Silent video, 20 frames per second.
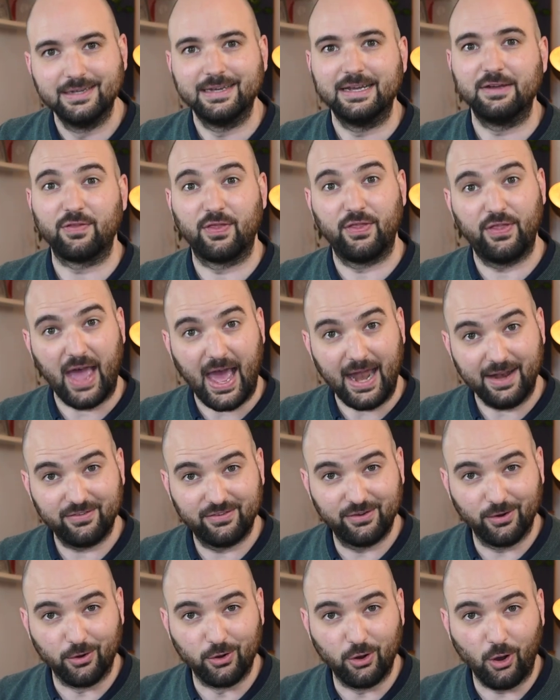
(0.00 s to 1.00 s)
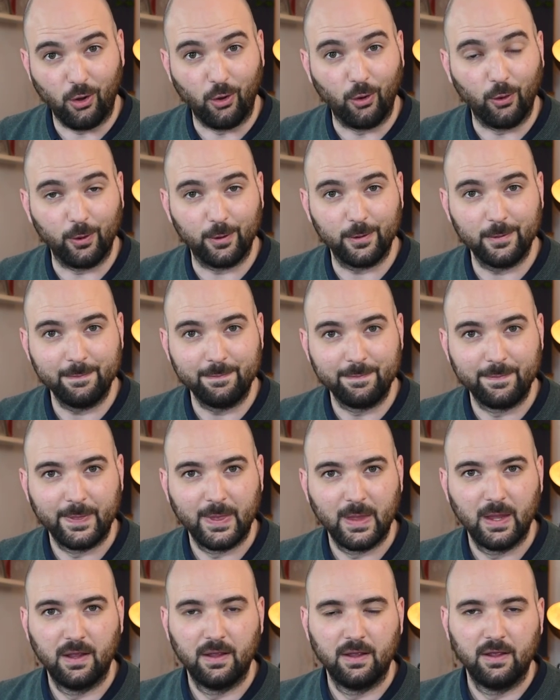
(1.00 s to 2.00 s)
If that is your goal,
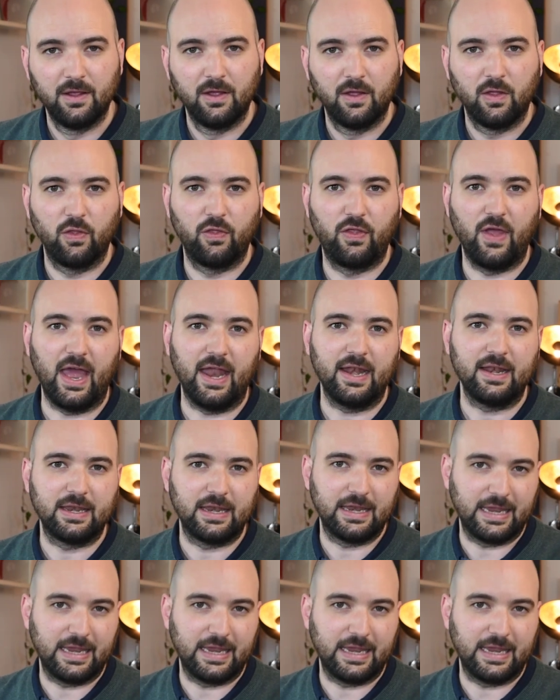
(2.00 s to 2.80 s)
then